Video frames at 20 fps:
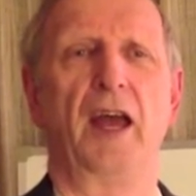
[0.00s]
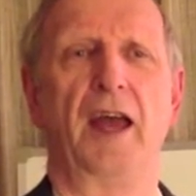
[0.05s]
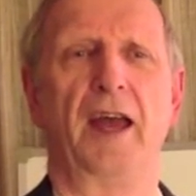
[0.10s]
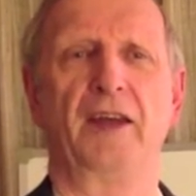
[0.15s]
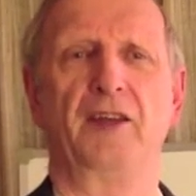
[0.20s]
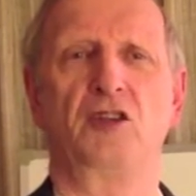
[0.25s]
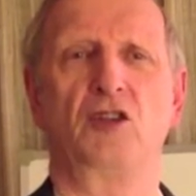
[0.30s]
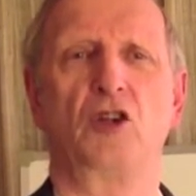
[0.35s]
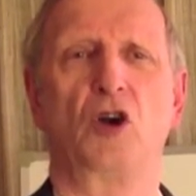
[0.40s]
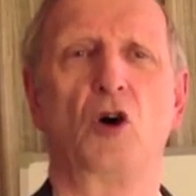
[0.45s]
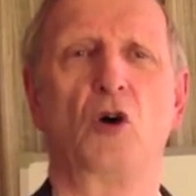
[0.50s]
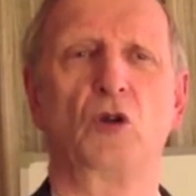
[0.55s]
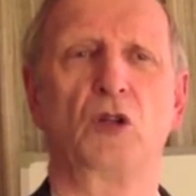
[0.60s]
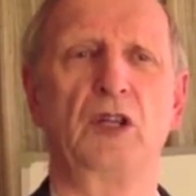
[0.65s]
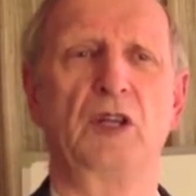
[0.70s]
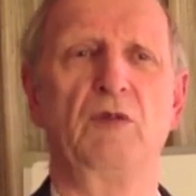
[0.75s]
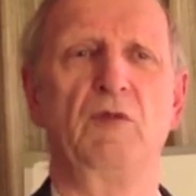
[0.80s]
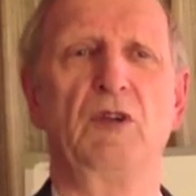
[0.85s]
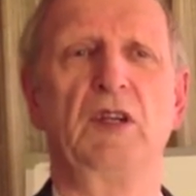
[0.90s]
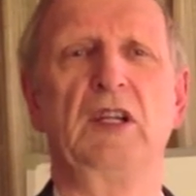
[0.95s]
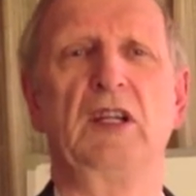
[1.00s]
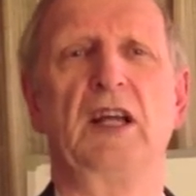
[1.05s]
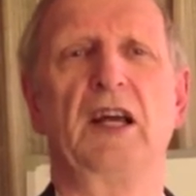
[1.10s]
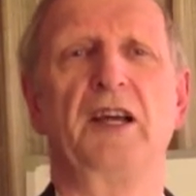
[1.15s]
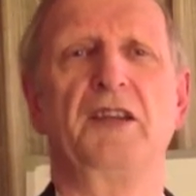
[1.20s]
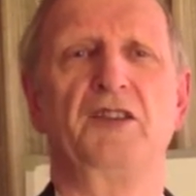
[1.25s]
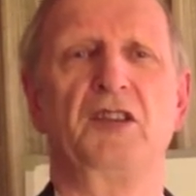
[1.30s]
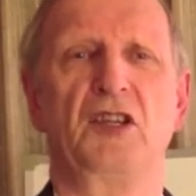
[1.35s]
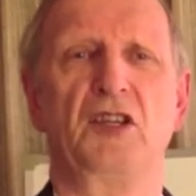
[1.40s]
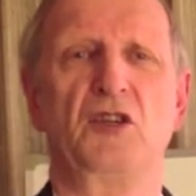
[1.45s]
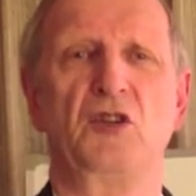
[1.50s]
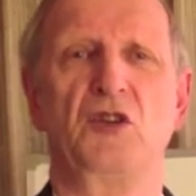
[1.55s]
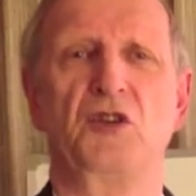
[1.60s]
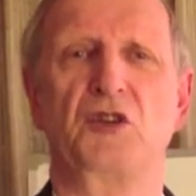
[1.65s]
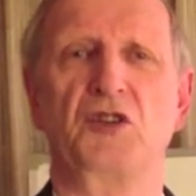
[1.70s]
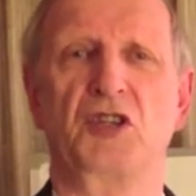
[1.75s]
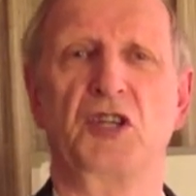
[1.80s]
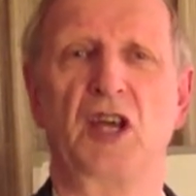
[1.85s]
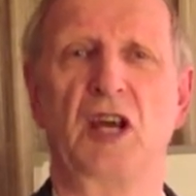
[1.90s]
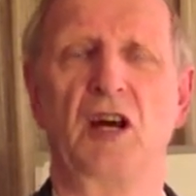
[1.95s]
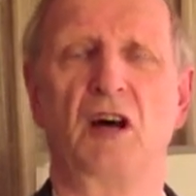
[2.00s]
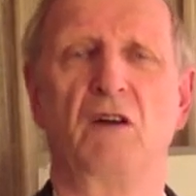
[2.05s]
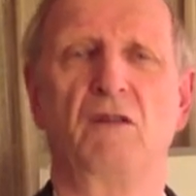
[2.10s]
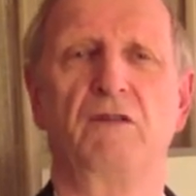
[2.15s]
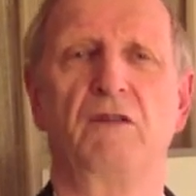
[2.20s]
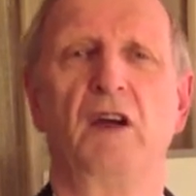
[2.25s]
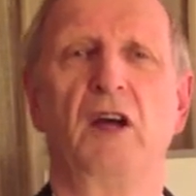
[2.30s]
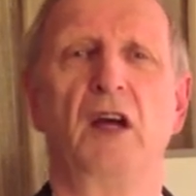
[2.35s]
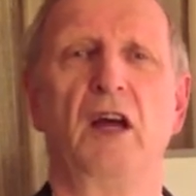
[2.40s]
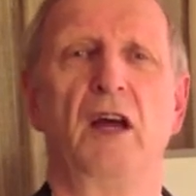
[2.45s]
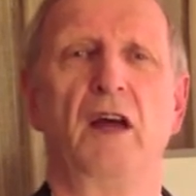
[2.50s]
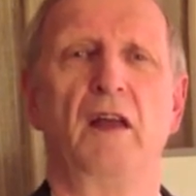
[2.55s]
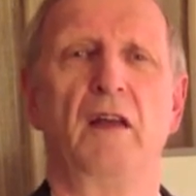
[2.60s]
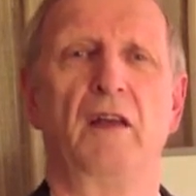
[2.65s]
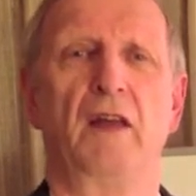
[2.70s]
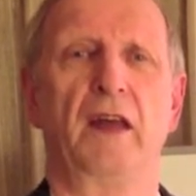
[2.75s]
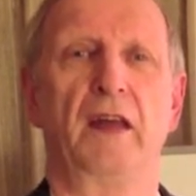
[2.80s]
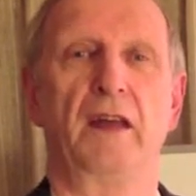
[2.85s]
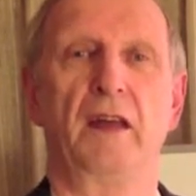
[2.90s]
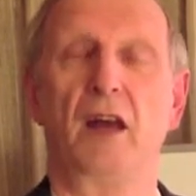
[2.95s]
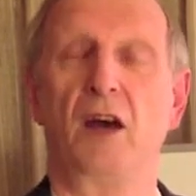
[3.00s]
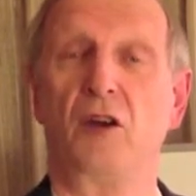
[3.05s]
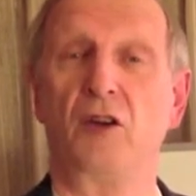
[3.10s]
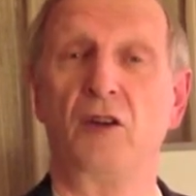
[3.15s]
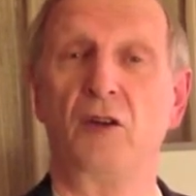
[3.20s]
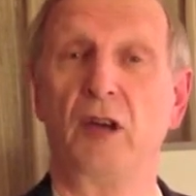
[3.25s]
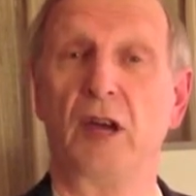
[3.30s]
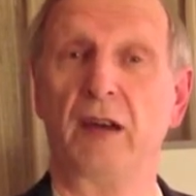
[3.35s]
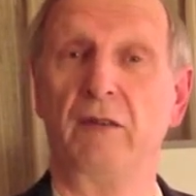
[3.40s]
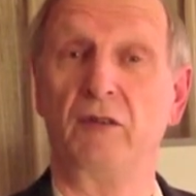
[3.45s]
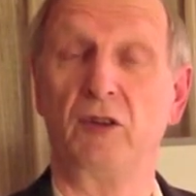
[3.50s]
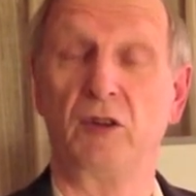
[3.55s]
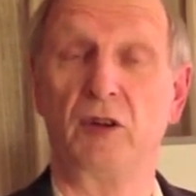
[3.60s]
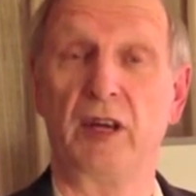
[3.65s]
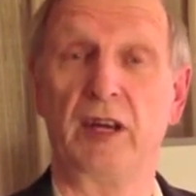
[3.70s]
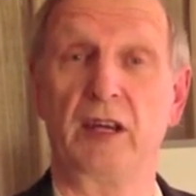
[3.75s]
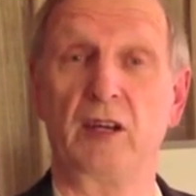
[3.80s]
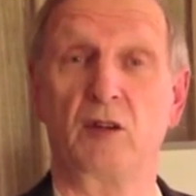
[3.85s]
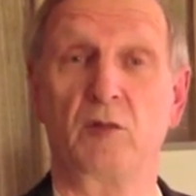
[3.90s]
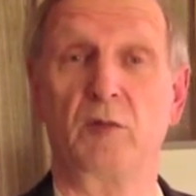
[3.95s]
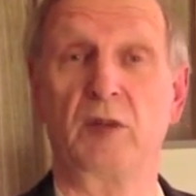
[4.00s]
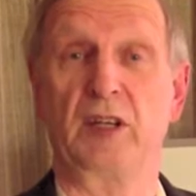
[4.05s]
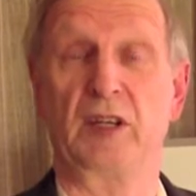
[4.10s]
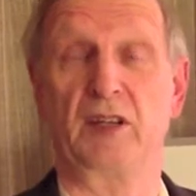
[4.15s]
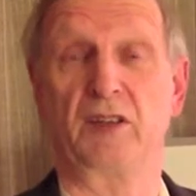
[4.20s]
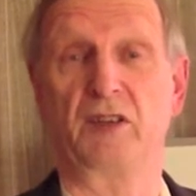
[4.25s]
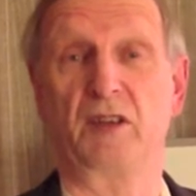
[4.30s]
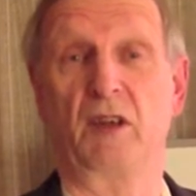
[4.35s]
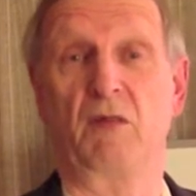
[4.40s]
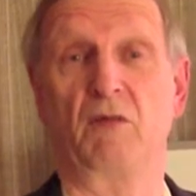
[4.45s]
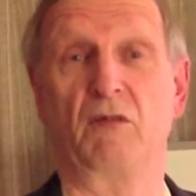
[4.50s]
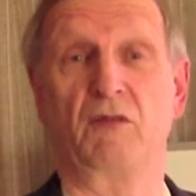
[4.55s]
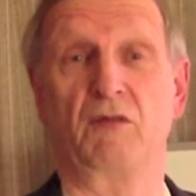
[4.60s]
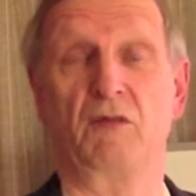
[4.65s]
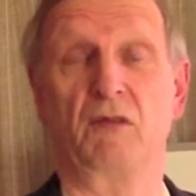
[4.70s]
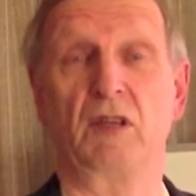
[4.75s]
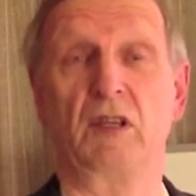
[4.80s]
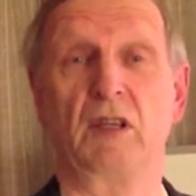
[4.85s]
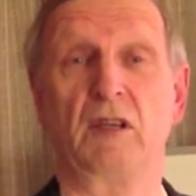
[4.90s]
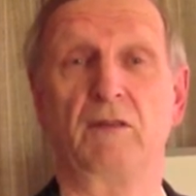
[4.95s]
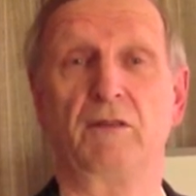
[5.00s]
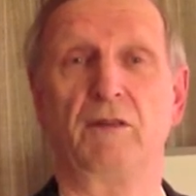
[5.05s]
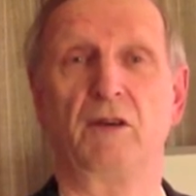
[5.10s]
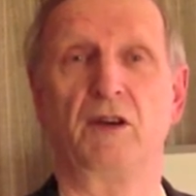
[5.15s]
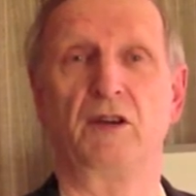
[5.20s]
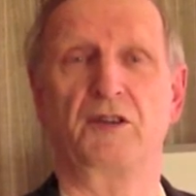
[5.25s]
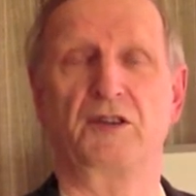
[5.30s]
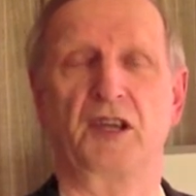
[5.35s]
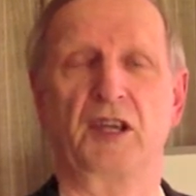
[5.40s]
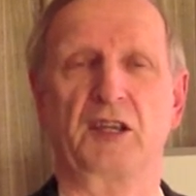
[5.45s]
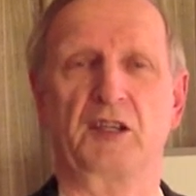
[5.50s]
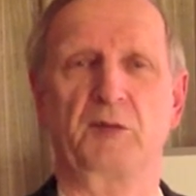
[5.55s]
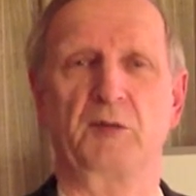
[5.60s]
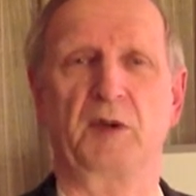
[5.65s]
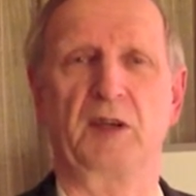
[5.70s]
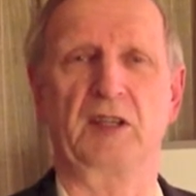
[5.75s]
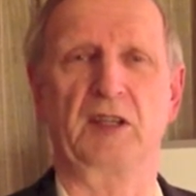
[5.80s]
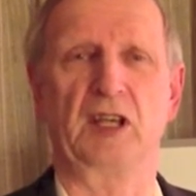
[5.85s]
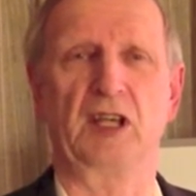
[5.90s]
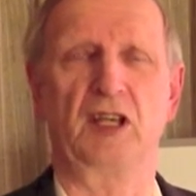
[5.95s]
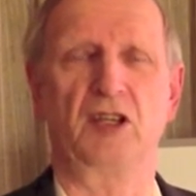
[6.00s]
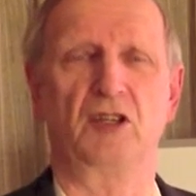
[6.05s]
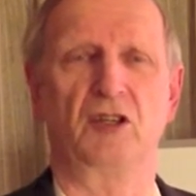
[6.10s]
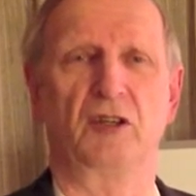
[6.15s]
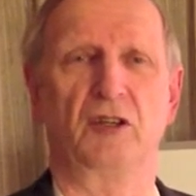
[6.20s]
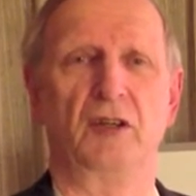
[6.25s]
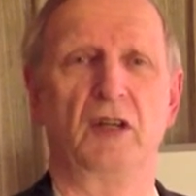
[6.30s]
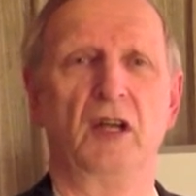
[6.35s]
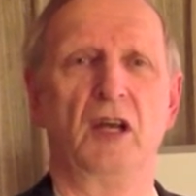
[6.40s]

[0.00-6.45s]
and totally realize in yourself that now you have no anger because that was really a false expectation.